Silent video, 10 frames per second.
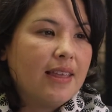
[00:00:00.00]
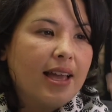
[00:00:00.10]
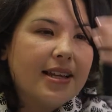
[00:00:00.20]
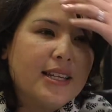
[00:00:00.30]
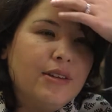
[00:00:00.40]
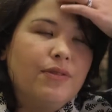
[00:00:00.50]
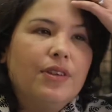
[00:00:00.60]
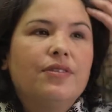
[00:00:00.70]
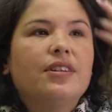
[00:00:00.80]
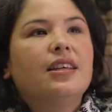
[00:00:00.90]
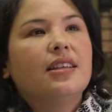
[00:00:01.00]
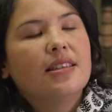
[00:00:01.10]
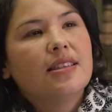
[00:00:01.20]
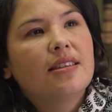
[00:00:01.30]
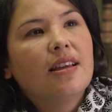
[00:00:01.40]
the
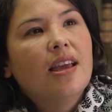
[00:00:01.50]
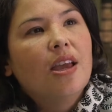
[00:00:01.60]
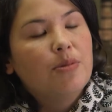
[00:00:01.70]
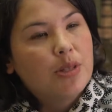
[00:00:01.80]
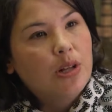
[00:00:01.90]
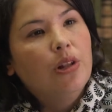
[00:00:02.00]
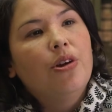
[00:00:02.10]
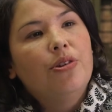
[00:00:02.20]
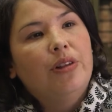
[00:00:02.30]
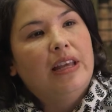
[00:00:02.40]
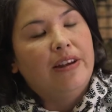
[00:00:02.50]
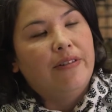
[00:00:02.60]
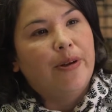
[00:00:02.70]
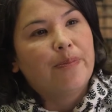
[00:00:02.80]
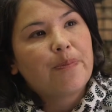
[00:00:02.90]
1850s, it was the colonial
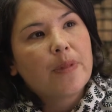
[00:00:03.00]
era.